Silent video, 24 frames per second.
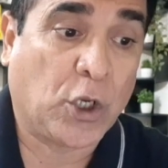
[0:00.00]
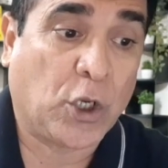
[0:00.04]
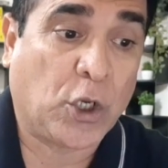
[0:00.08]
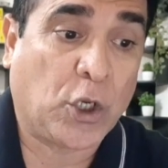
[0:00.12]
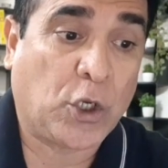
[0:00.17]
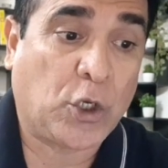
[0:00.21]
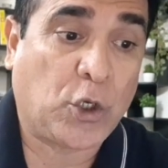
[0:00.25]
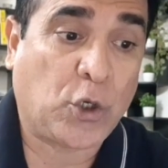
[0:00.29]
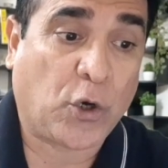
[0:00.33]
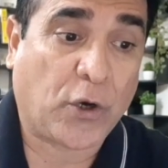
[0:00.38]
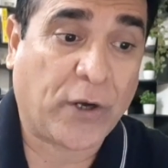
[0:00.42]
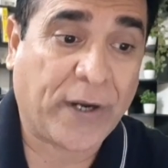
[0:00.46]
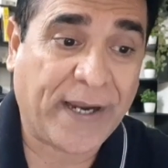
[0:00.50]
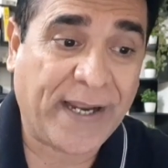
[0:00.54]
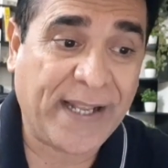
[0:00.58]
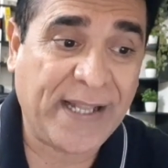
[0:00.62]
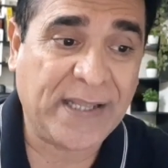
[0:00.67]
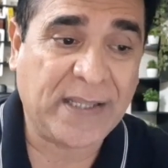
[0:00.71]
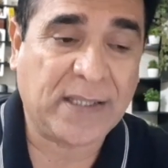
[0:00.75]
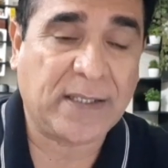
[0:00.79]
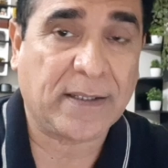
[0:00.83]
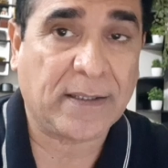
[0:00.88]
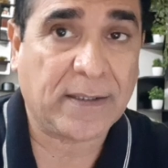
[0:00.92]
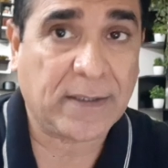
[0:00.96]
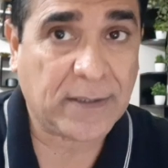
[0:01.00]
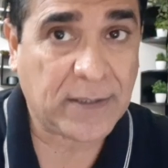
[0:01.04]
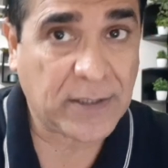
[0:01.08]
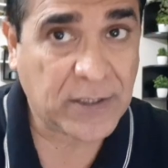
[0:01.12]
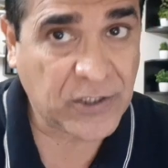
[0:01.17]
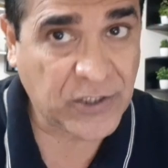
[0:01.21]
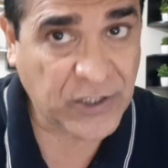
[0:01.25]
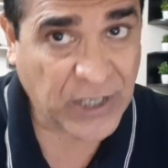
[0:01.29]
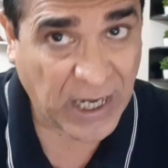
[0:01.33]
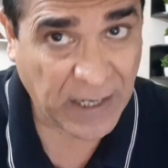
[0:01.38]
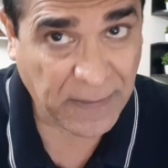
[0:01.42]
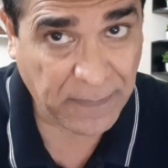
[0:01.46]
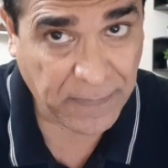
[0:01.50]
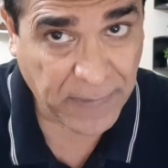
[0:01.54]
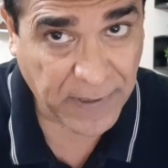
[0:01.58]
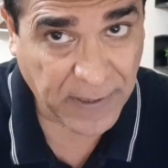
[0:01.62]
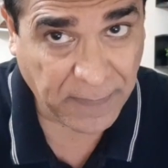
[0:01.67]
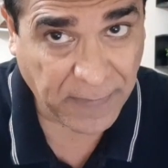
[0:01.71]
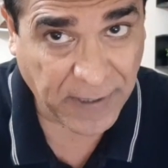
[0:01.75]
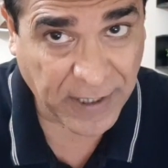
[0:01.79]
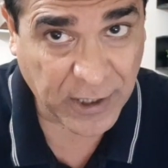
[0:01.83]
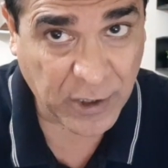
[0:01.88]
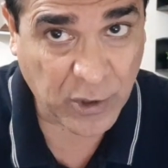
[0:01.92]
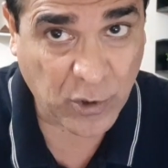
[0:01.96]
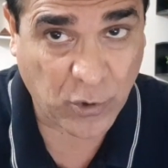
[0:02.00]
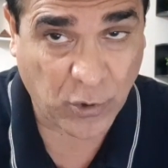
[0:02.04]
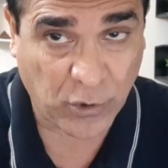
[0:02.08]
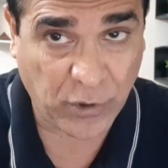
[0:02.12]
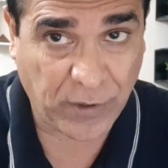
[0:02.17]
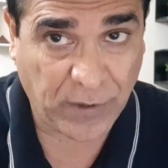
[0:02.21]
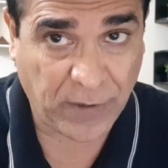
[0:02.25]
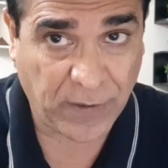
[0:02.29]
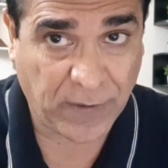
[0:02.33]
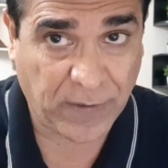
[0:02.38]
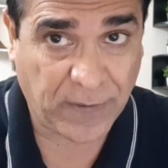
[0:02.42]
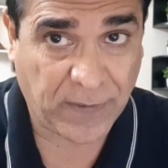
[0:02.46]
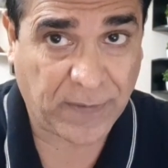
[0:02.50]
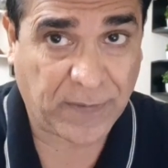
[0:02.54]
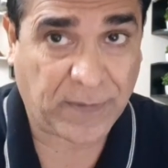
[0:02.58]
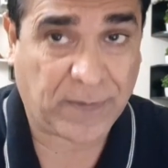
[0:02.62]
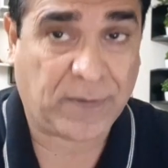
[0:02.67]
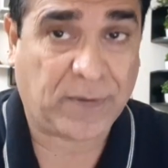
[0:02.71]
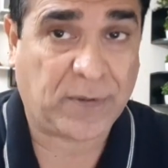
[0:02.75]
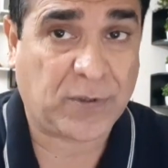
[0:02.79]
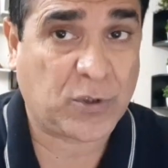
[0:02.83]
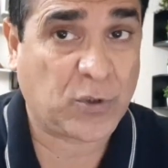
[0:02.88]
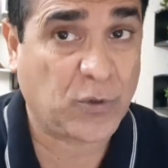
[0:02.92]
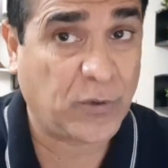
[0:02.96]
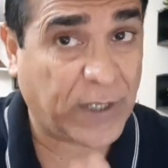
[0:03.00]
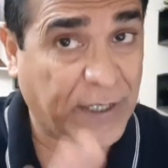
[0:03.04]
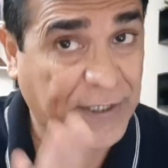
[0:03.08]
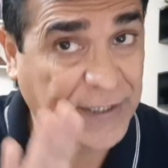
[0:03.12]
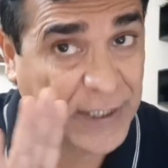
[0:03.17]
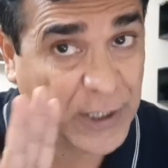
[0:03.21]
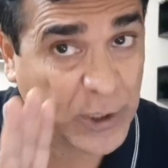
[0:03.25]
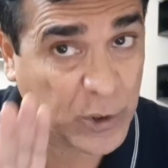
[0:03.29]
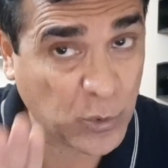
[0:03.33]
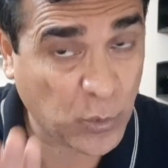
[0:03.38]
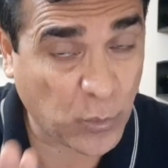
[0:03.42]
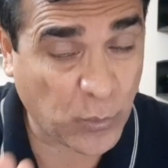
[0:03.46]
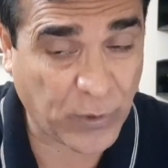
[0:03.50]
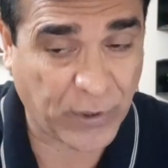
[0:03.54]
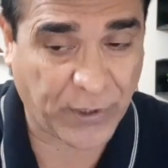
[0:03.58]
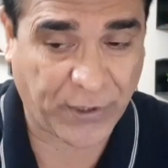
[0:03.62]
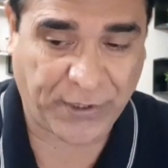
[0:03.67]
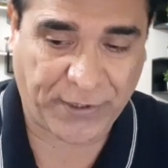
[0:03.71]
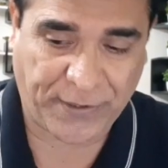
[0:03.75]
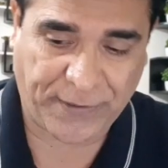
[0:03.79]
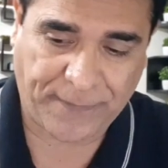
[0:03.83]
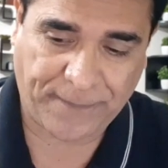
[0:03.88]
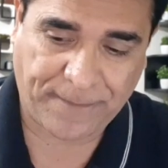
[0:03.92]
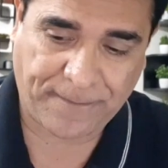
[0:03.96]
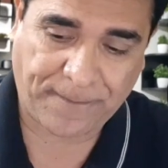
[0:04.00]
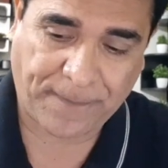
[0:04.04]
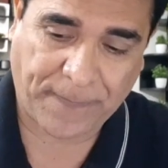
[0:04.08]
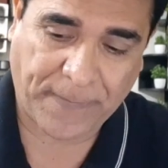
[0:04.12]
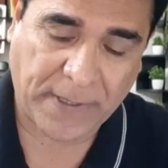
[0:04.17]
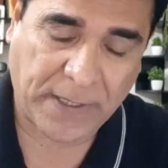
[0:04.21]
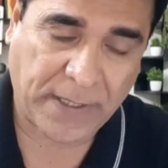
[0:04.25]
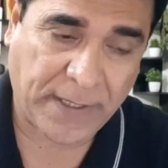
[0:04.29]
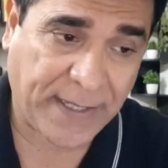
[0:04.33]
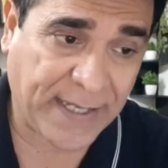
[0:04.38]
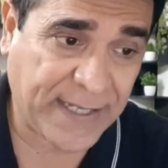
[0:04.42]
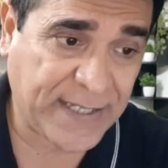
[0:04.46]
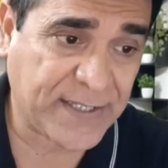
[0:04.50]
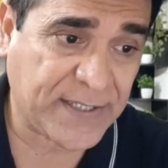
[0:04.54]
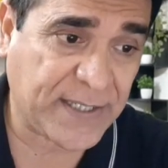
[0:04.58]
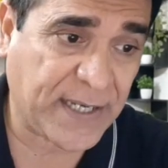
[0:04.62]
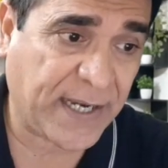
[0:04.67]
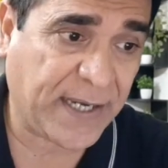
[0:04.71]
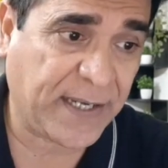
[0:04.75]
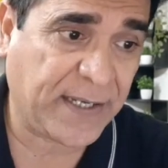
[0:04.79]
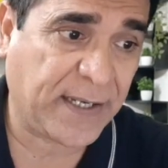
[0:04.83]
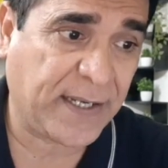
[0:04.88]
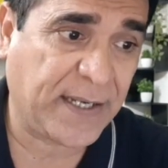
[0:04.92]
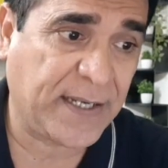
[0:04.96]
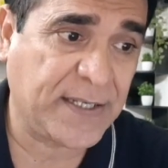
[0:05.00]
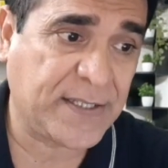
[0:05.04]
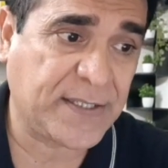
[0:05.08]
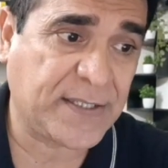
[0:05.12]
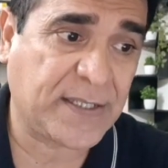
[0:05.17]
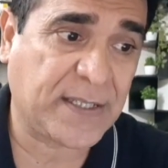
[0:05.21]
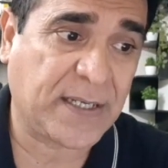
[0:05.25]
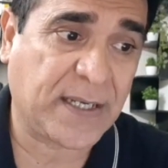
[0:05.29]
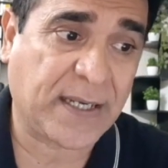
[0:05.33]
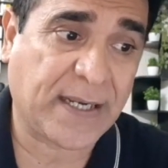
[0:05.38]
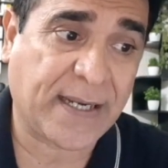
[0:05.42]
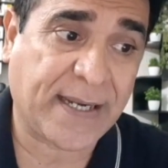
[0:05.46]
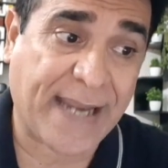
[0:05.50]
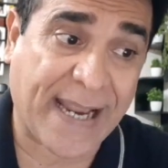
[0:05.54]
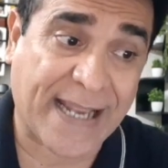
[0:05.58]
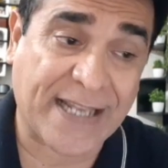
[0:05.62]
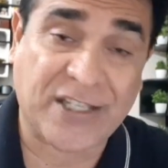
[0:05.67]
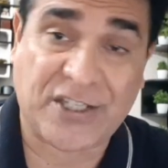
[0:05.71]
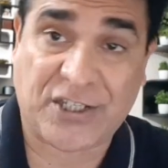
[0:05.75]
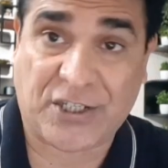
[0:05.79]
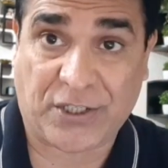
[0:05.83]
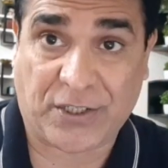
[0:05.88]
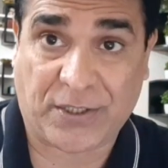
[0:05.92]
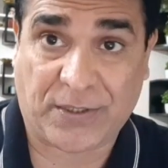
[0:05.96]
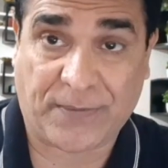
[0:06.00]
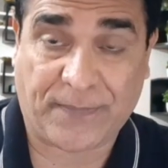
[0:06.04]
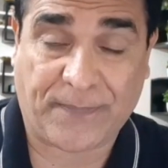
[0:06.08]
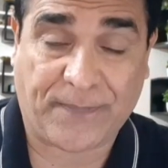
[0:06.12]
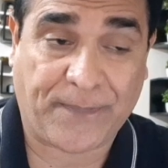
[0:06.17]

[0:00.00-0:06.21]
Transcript: Your health shall remain good, so nothing to worry. Next sign is Cancer.